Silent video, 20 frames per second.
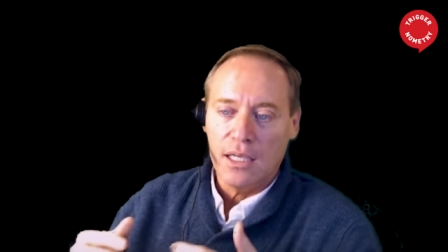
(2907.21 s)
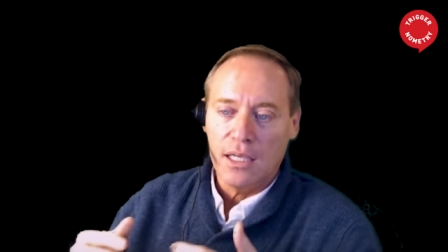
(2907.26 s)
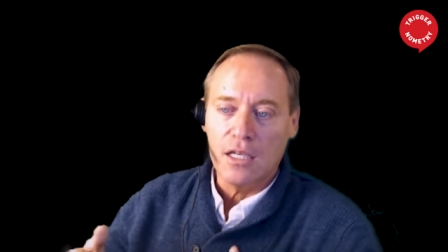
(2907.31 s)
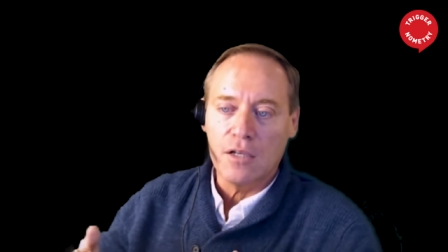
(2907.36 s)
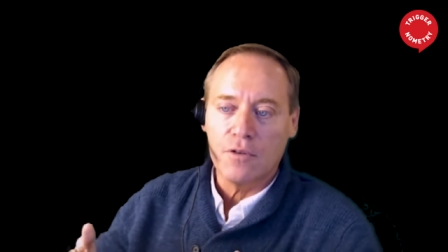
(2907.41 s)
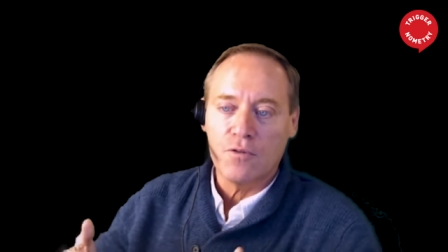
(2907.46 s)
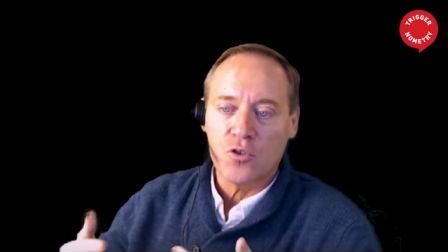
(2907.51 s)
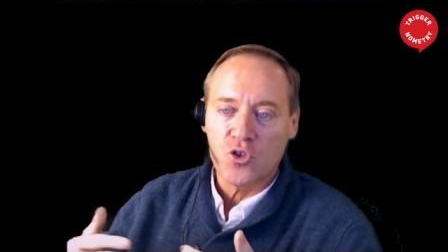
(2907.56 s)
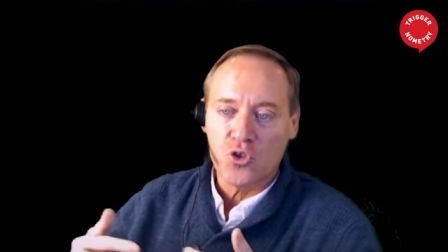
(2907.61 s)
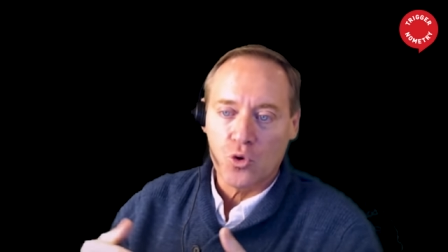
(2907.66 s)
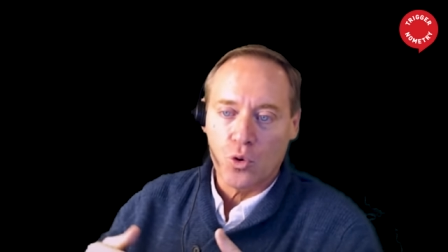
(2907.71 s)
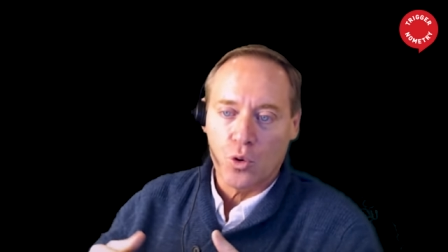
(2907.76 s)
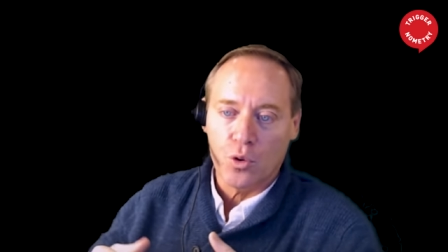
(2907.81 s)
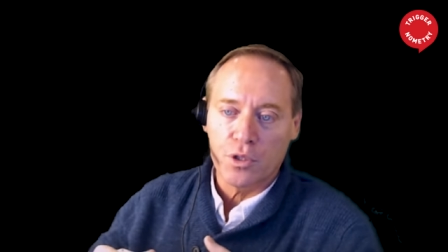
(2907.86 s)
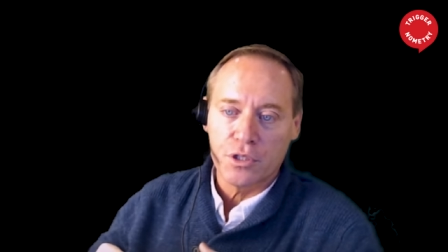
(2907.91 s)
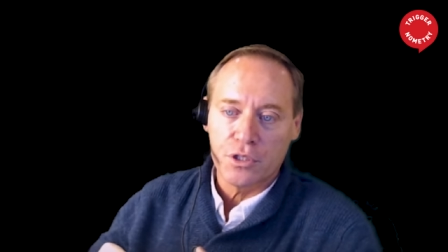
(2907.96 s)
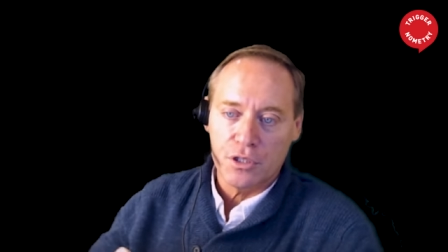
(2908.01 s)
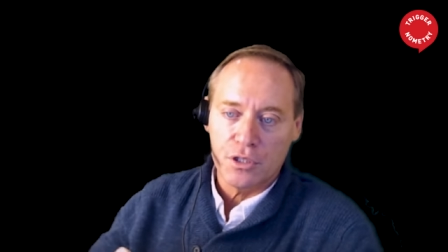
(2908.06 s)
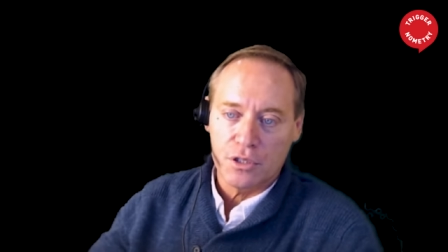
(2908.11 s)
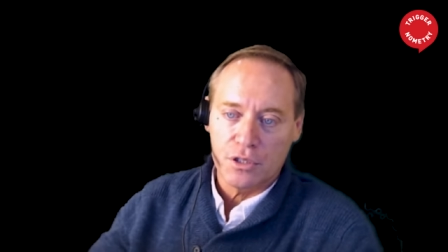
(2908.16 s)
if
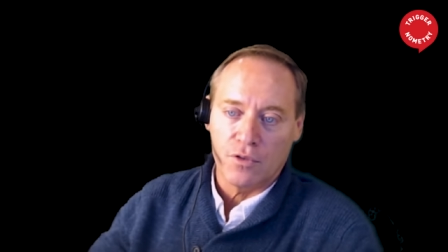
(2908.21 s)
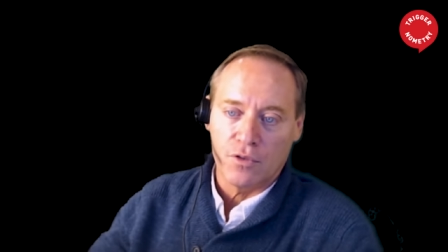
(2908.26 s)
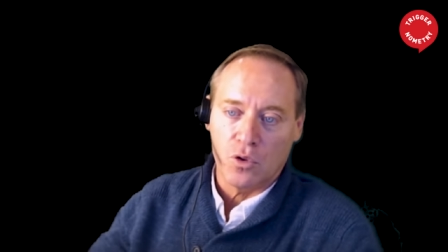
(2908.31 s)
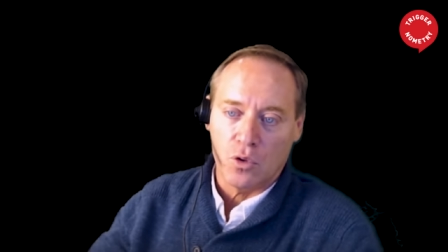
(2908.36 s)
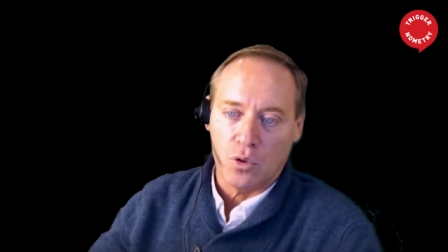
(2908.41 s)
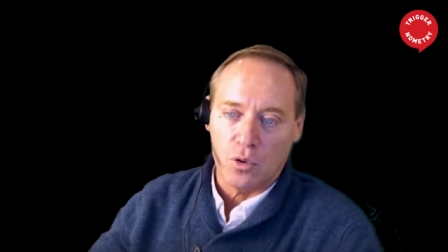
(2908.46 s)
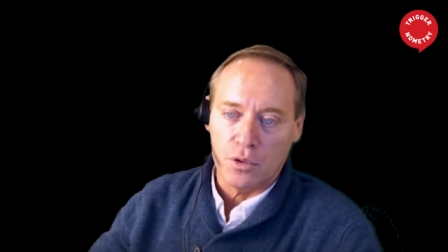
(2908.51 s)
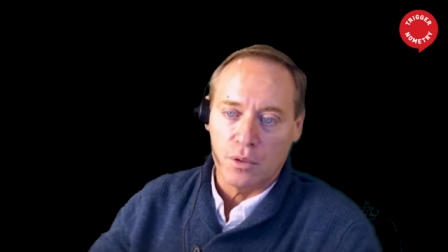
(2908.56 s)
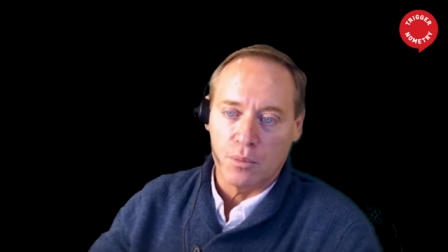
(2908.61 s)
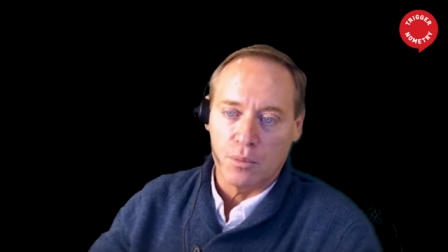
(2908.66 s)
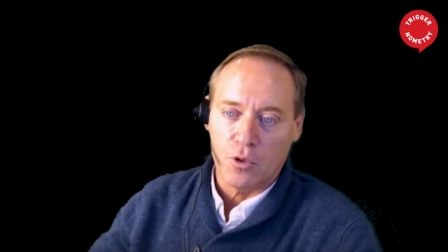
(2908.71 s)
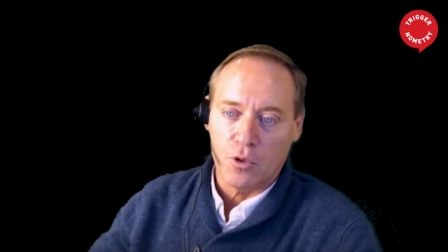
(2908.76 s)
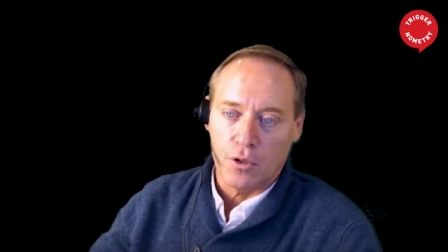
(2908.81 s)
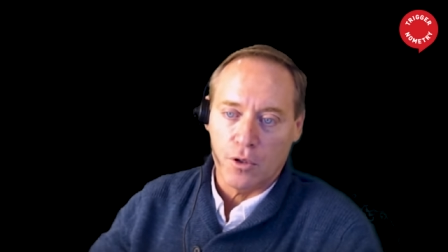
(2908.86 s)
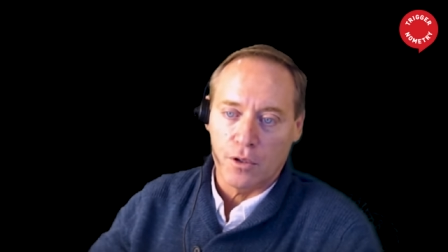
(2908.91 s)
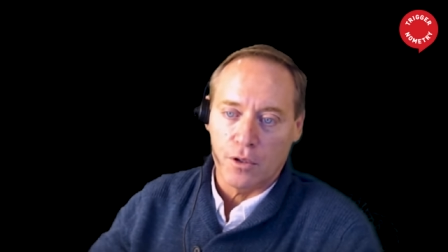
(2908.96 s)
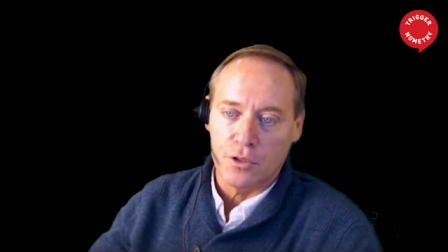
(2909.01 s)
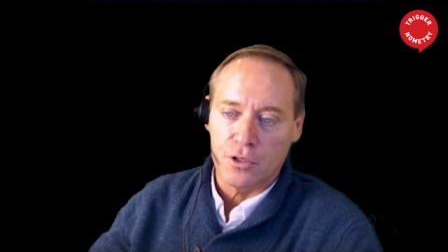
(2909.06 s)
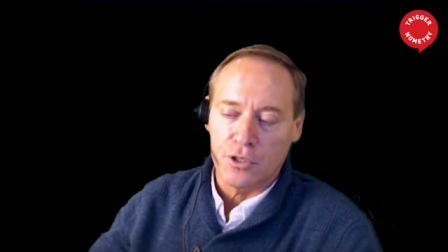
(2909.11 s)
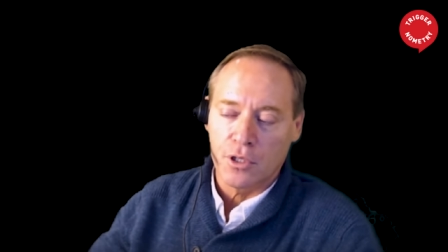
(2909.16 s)
shortages of gold
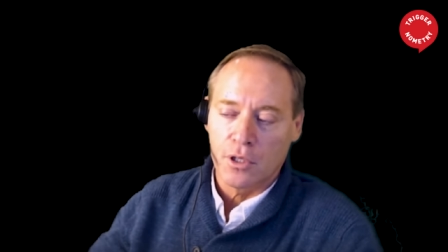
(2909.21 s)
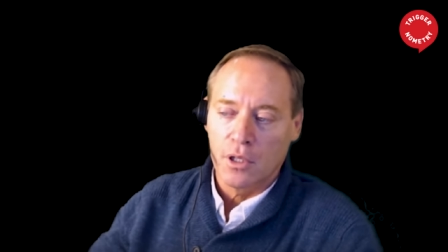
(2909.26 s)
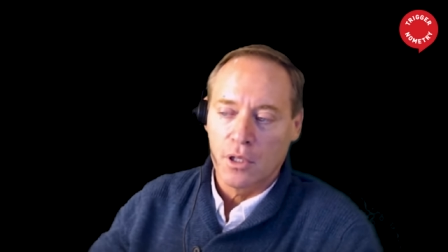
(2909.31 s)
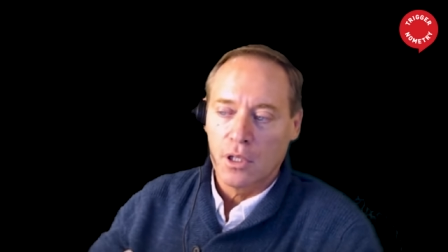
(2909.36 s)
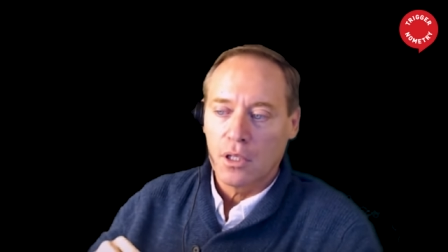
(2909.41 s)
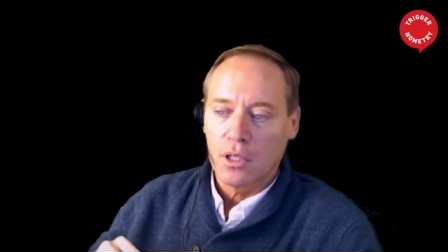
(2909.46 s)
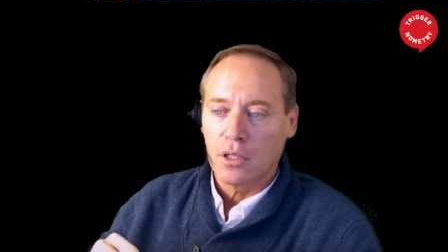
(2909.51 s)
emerge,